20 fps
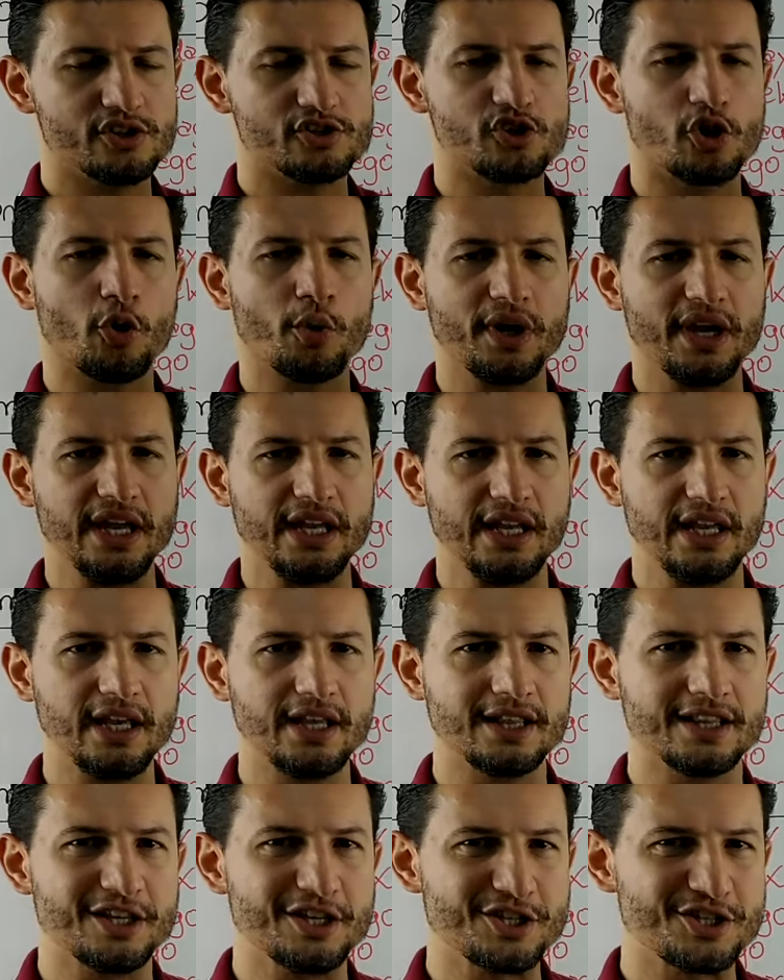So in
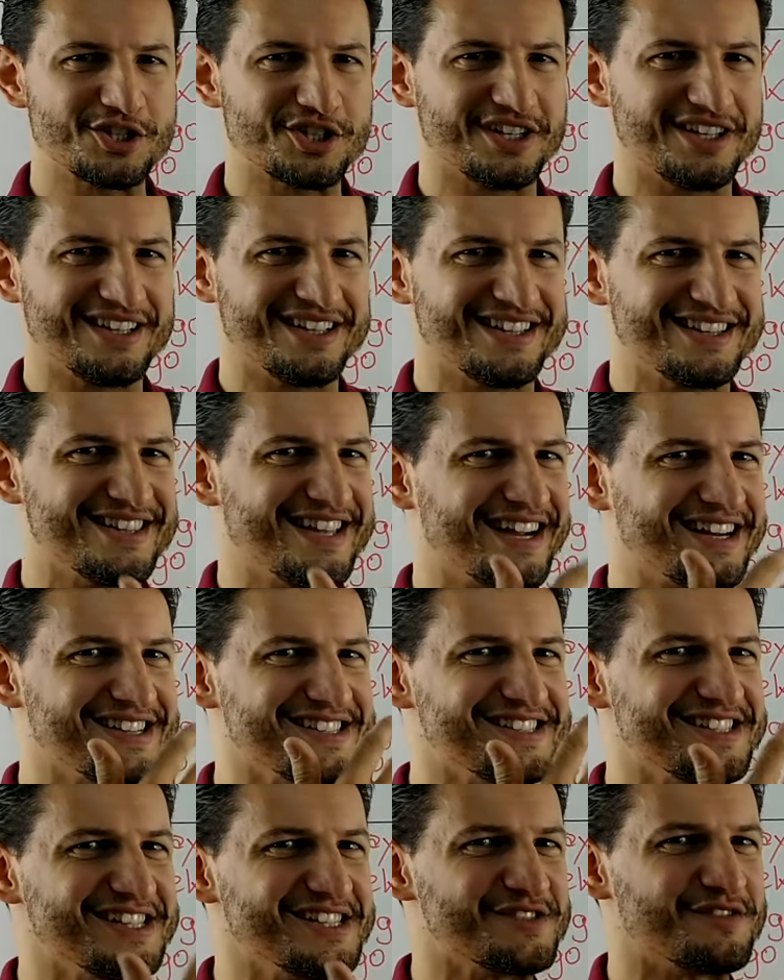English, there
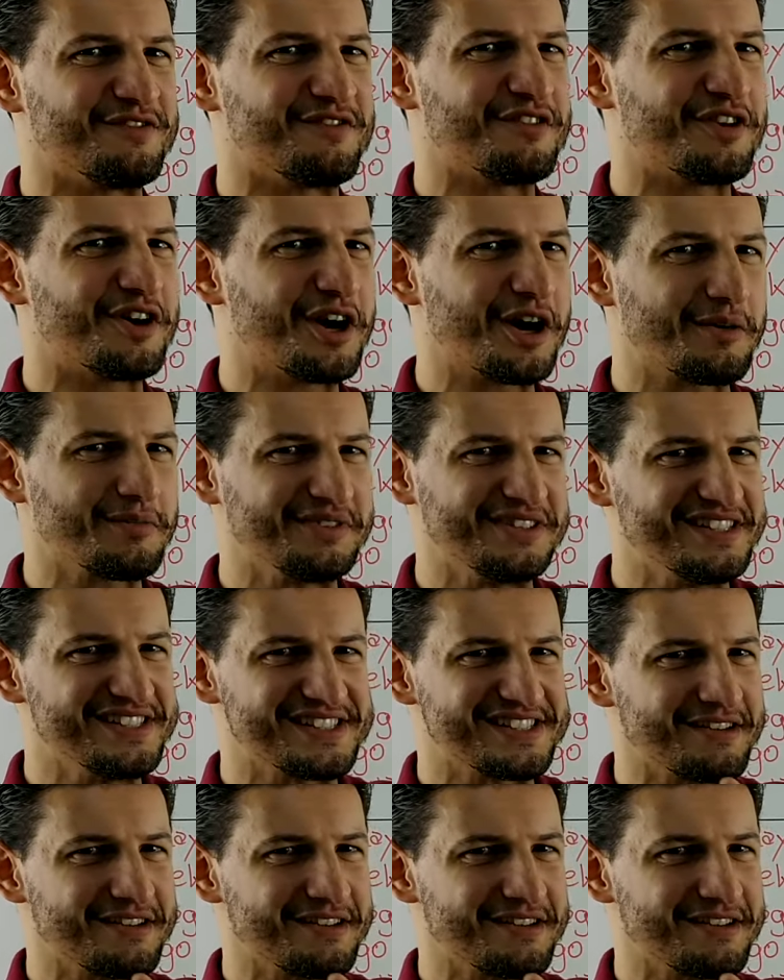is this verb